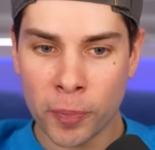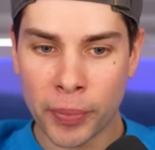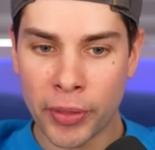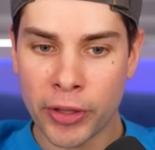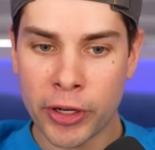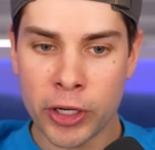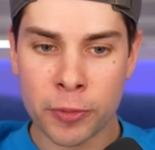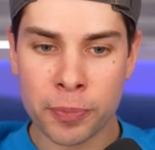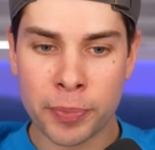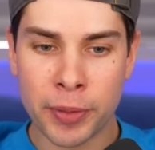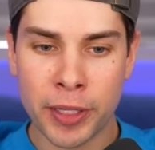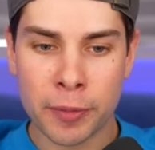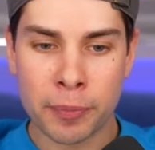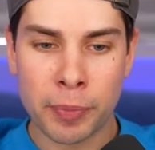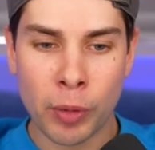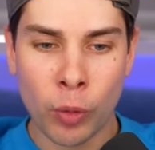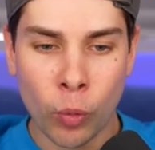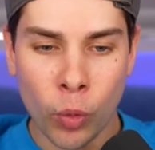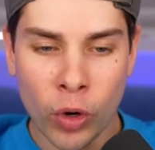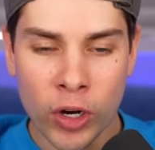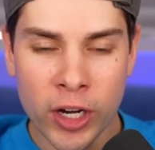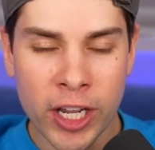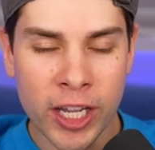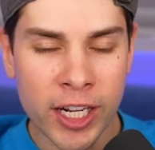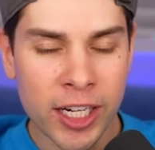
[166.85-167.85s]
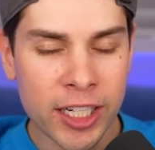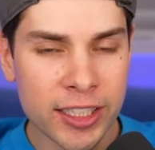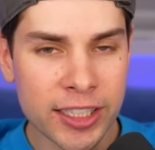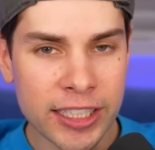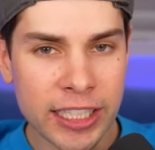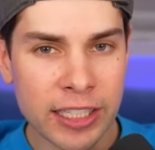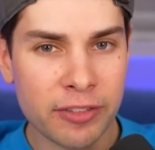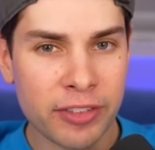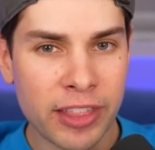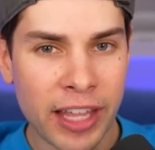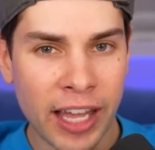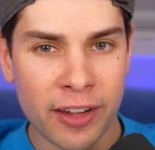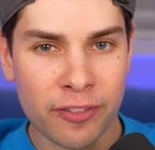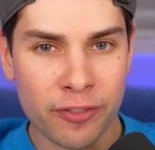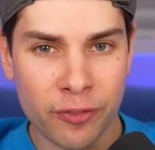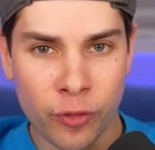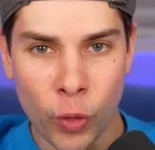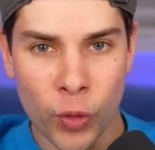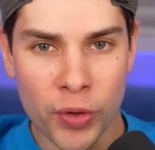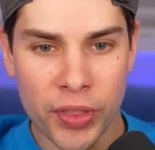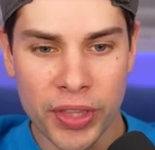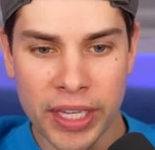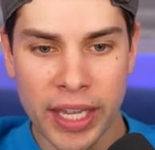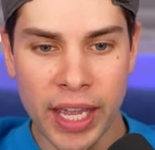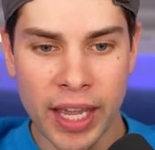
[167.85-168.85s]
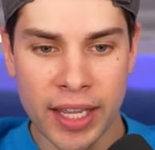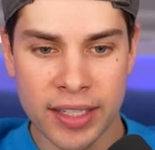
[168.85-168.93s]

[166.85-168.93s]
player pick, but we're going to leave that for the